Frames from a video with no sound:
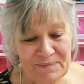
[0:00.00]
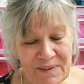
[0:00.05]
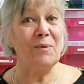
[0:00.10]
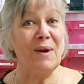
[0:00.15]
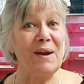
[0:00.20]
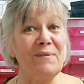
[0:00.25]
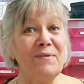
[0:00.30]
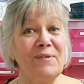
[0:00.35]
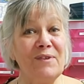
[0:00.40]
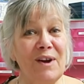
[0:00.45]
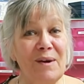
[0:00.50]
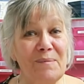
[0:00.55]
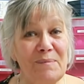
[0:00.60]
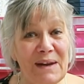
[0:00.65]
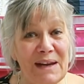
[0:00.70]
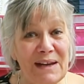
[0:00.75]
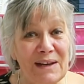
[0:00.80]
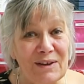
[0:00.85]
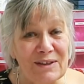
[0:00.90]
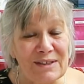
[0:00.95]
We went for our
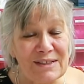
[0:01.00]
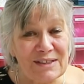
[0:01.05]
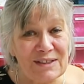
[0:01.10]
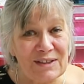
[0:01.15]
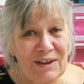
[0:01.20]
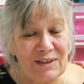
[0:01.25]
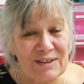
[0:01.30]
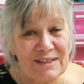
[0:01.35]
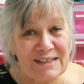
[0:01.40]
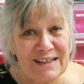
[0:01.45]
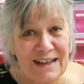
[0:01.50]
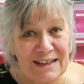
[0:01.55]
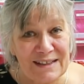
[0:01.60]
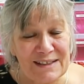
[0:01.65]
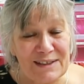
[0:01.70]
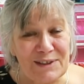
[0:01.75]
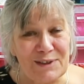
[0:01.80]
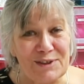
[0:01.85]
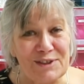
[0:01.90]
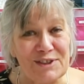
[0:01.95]
meal on
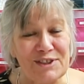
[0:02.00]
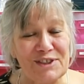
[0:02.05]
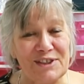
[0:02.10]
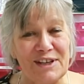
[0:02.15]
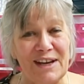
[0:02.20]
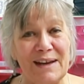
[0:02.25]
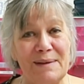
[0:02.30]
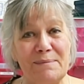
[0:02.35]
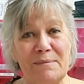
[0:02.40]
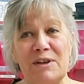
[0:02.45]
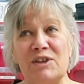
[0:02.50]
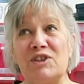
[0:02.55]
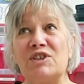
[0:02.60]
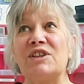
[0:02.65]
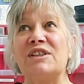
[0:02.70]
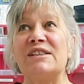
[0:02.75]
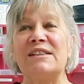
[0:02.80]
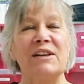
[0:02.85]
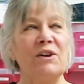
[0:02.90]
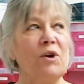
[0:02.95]
Saturday lunchtime, and
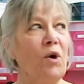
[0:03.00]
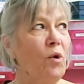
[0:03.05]
she said,